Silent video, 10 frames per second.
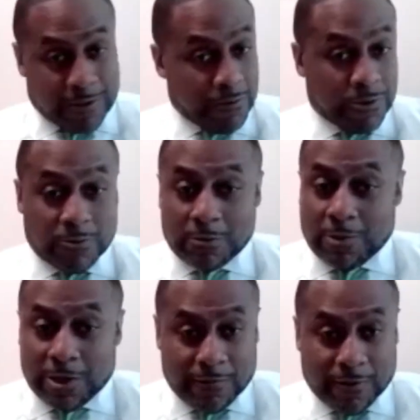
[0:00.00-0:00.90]
who's doing
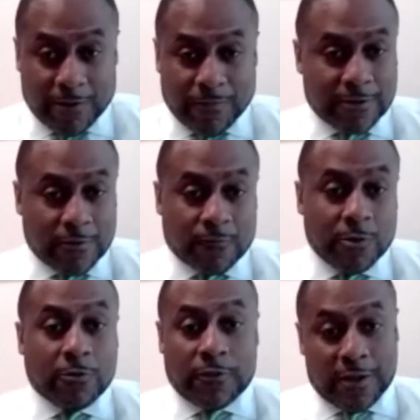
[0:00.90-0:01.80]
what, right? That's a
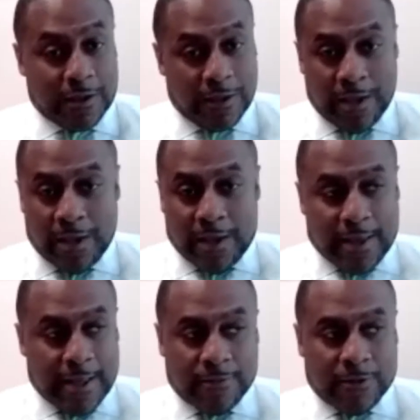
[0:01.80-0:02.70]
real thing.
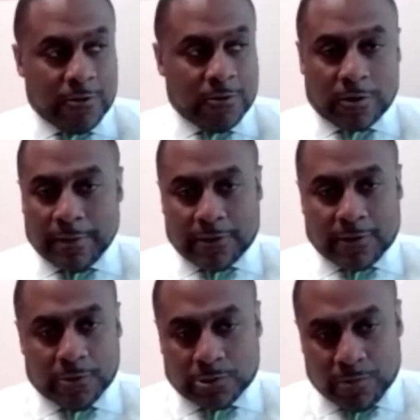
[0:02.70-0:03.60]
And then you look about
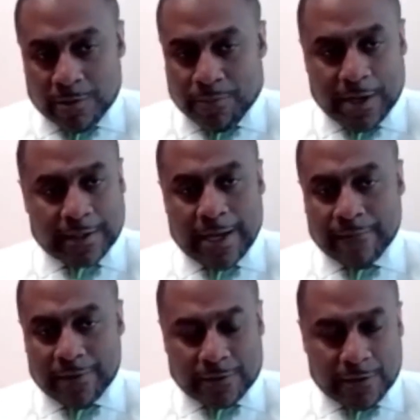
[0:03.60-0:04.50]
social impact,
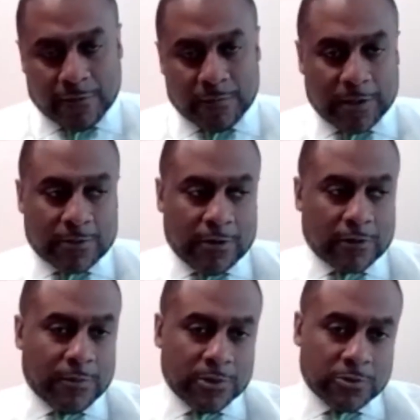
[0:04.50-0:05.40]
obviously everybody
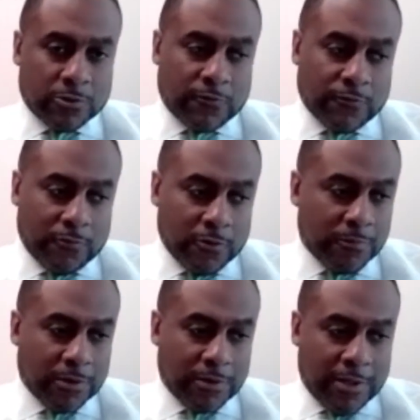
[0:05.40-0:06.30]
talks about George
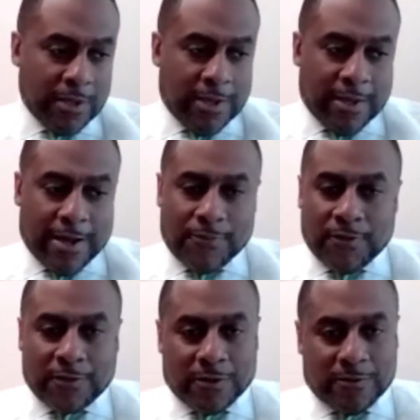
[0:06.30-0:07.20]
Floyd, but I
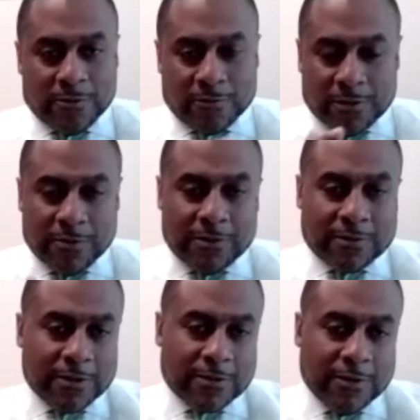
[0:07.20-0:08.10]
think that, some of
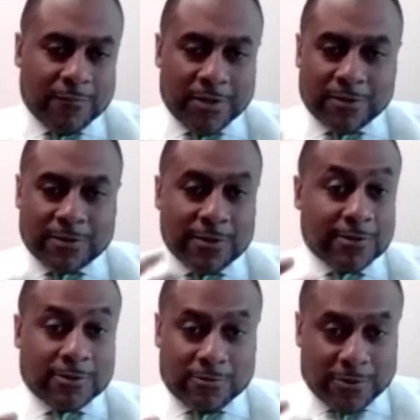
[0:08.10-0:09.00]
these things have been
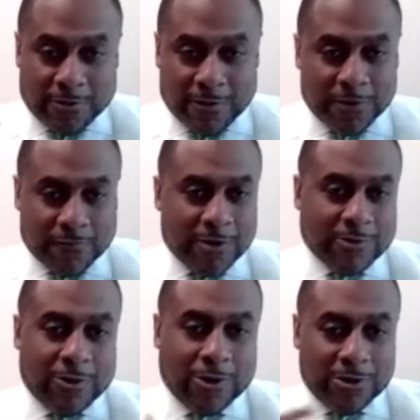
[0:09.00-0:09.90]
cyclical. I've been
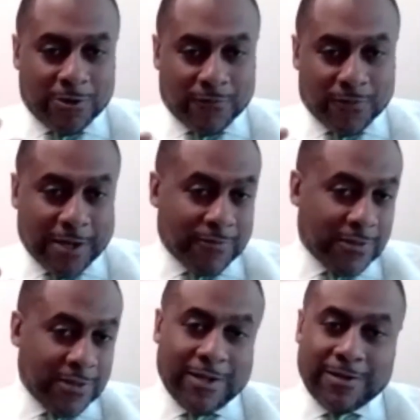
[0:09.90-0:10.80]
around long enough that I've
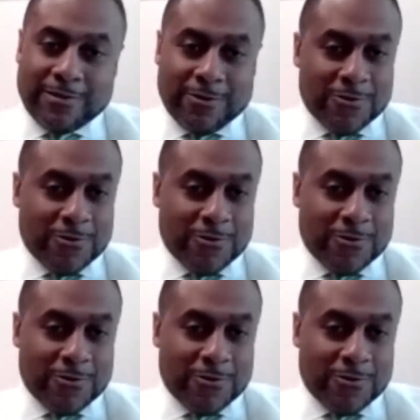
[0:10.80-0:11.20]
seen,